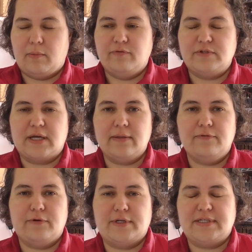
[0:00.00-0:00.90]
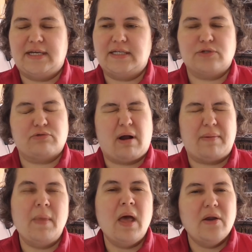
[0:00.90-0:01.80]
We've done the first test
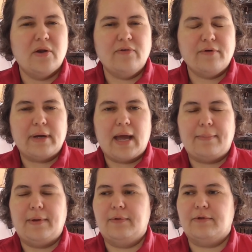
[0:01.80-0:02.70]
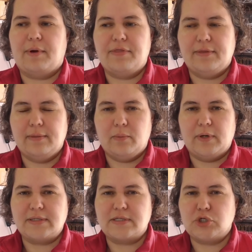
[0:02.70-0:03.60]
run, not very happy with them. I think the
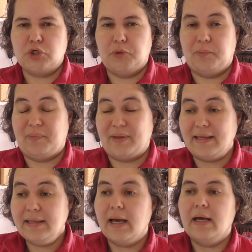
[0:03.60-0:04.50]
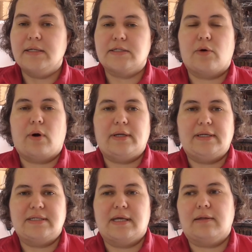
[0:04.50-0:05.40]
wicks are too big, so I
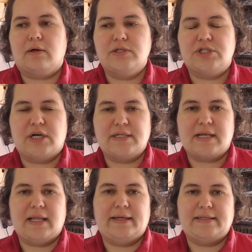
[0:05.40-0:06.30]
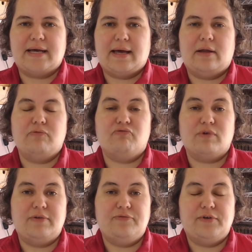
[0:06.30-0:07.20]
need to get those jars cleaned out and
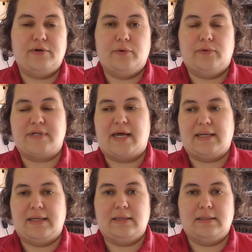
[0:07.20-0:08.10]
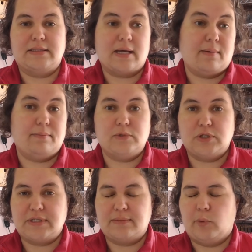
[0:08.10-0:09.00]
refilled and
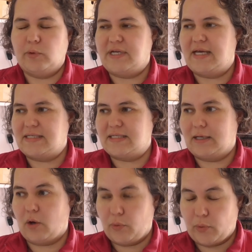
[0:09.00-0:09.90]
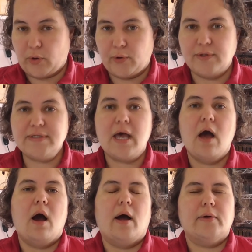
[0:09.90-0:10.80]
do some more testing on those.
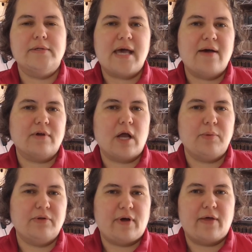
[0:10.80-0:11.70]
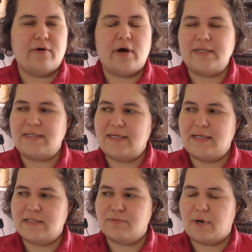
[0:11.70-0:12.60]
I also have a couple of other
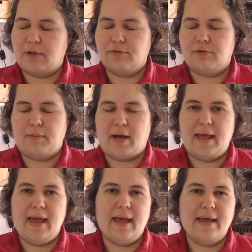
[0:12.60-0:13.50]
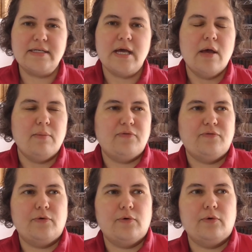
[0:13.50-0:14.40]
ideas running through my head.
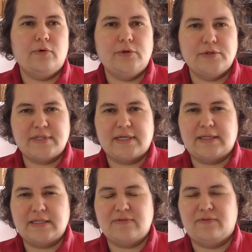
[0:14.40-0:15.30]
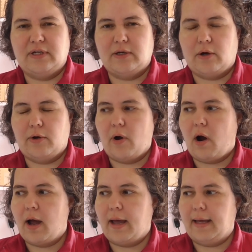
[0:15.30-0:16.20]
Before you see this video,
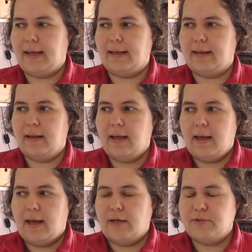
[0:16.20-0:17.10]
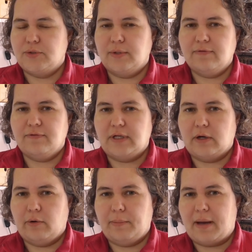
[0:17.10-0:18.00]
I am doing a
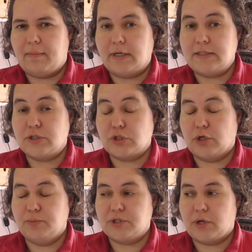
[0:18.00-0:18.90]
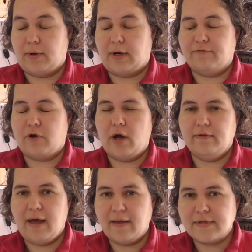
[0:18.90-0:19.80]
video about my soap dough, and I've
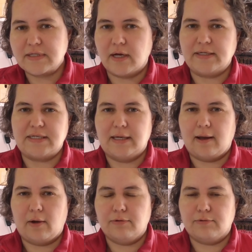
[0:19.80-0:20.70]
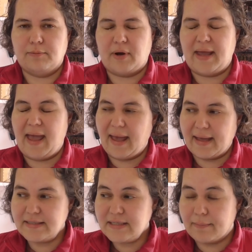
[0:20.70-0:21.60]
kind of had this idea go through my
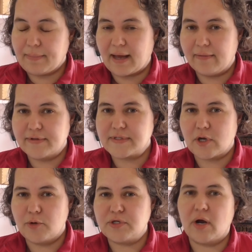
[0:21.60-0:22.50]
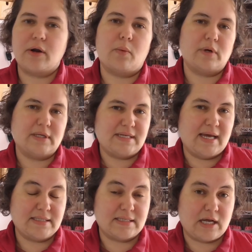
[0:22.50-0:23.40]
head about the soap dough, and I want to
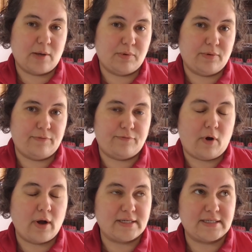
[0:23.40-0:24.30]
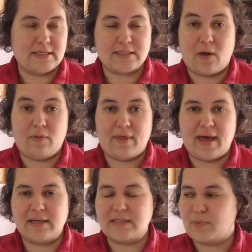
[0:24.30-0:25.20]
test a couple of ideas on
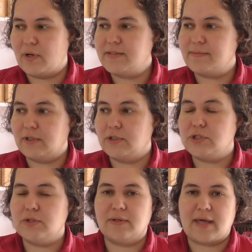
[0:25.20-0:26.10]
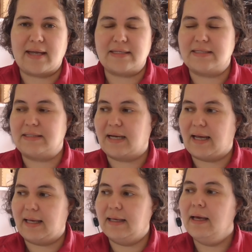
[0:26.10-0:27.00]
that as well, so I'm going to do that
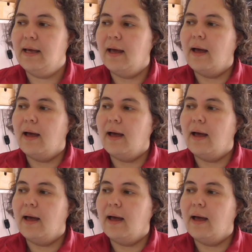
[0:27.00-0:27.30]
today.